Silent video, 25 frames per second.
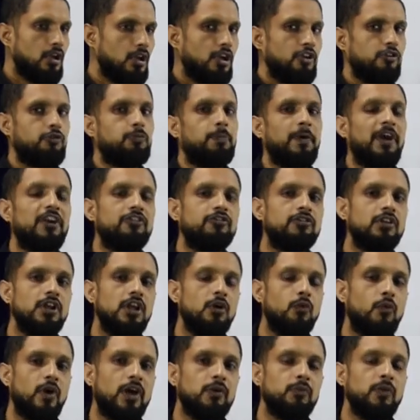
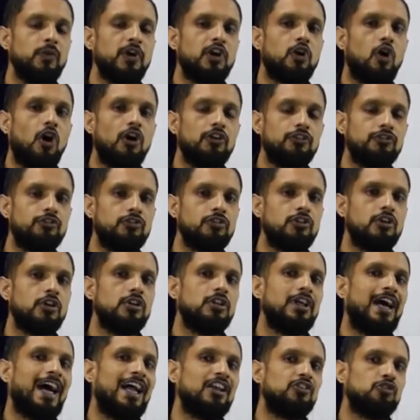especially when we consider
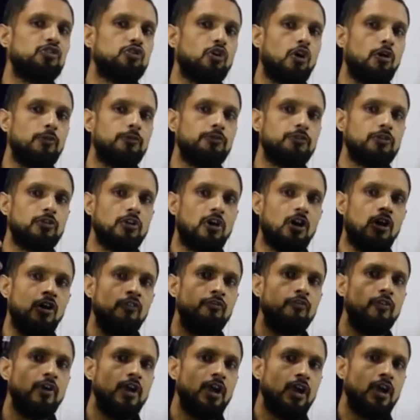the adsorption
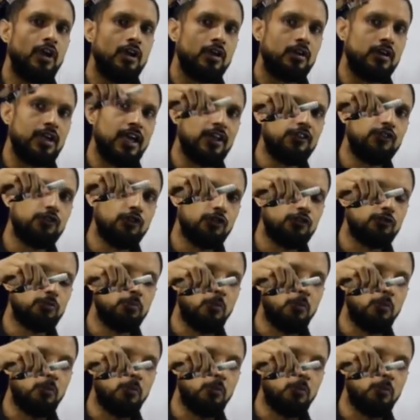of gaseous